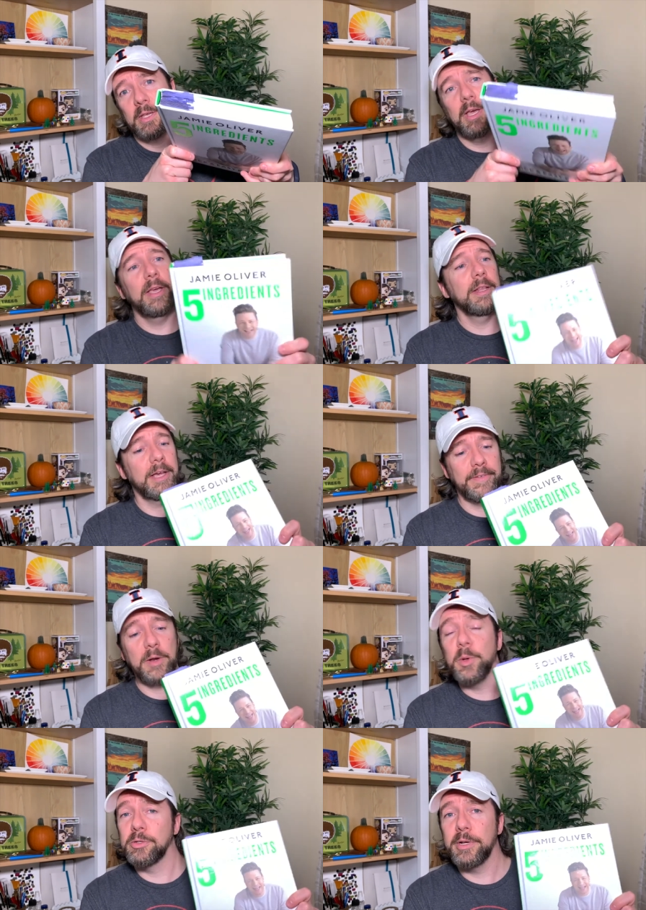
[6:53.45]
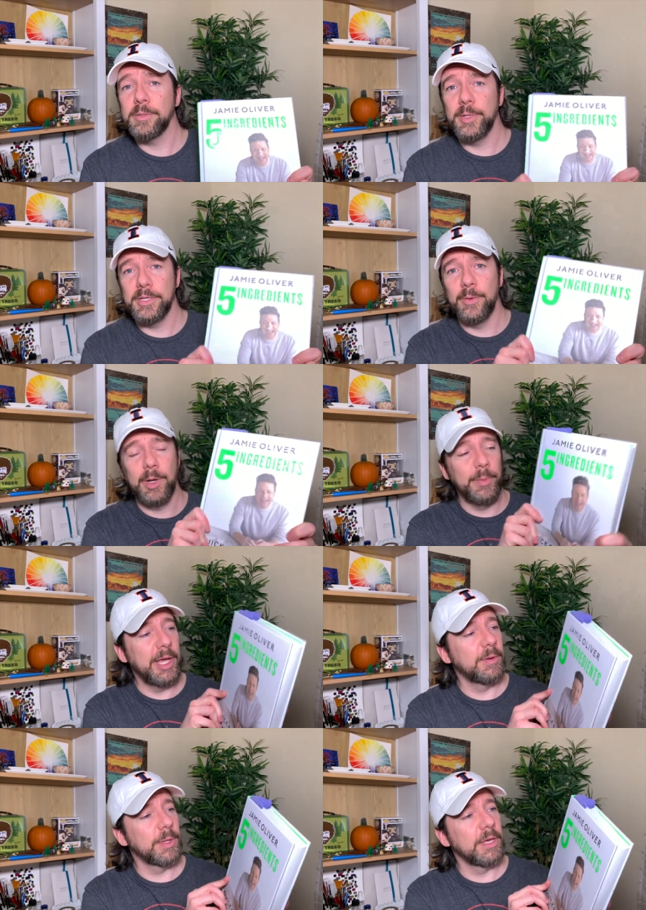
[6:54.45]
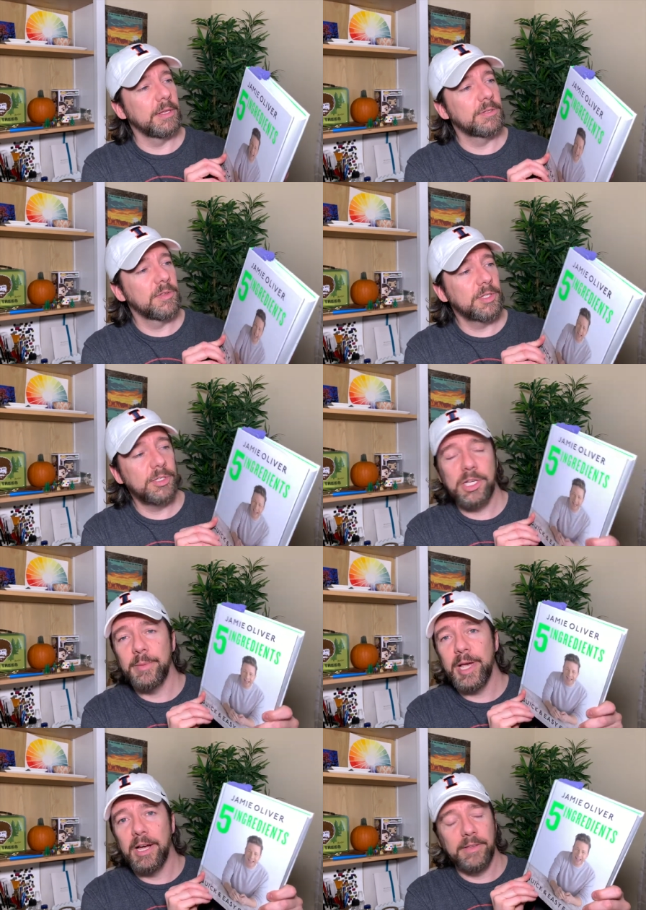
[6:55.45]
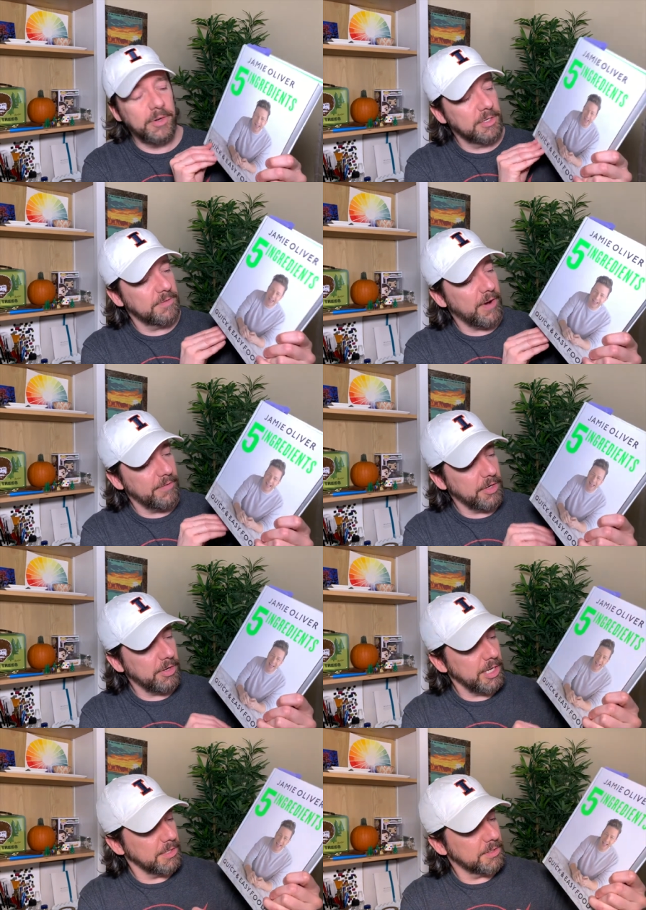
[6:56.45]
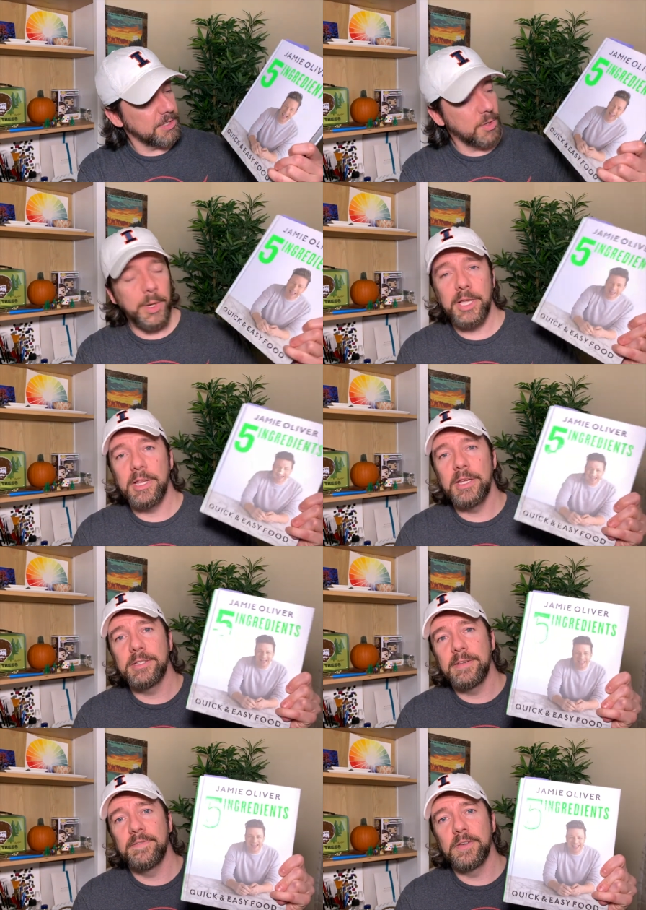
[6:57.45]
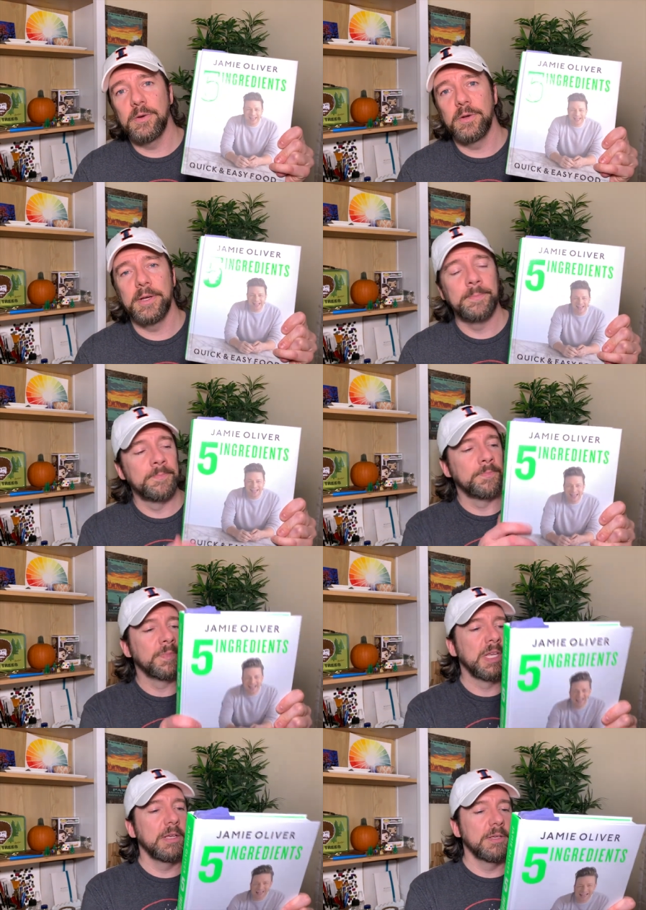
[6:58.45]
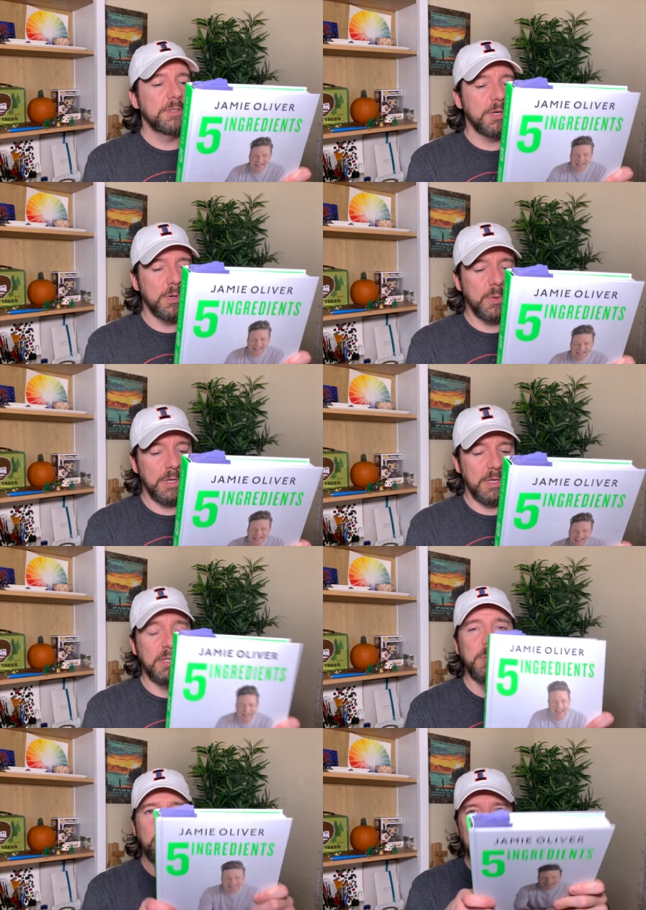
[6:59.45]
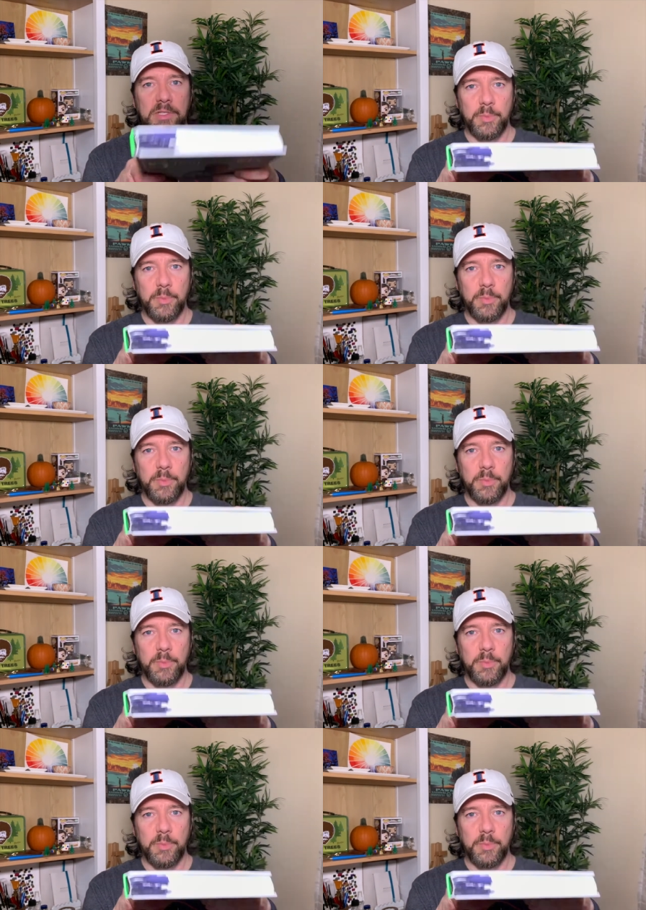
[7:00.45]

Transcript: and I found a bunch of recipes I want to make with it. So this is Jamie Oliver's Five Ingredients, Quick and Easy Food. So this is a